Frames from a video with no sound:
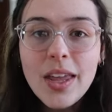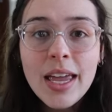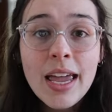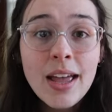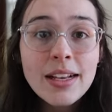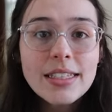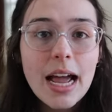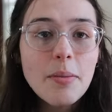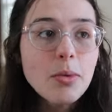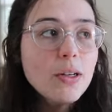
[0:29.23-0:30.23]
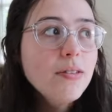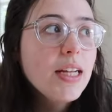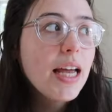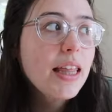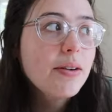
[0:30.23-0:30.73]
And I moved,
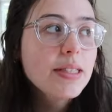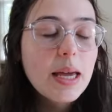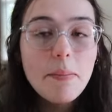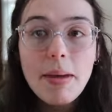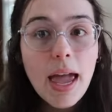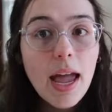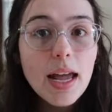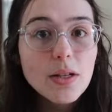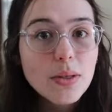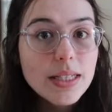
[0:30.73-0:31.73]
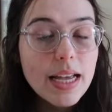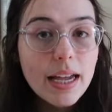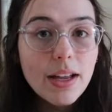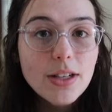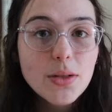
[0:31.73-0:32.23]
I think it was like May
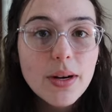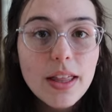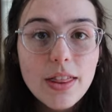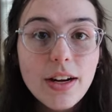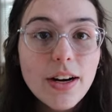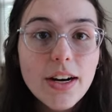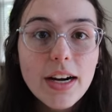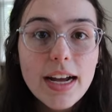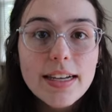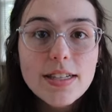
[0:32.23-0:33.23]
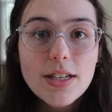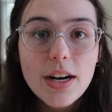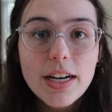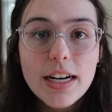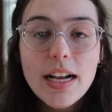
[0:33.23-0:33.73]
22nd or 23rd, I
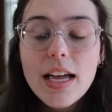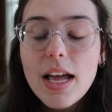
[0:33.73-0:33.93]
started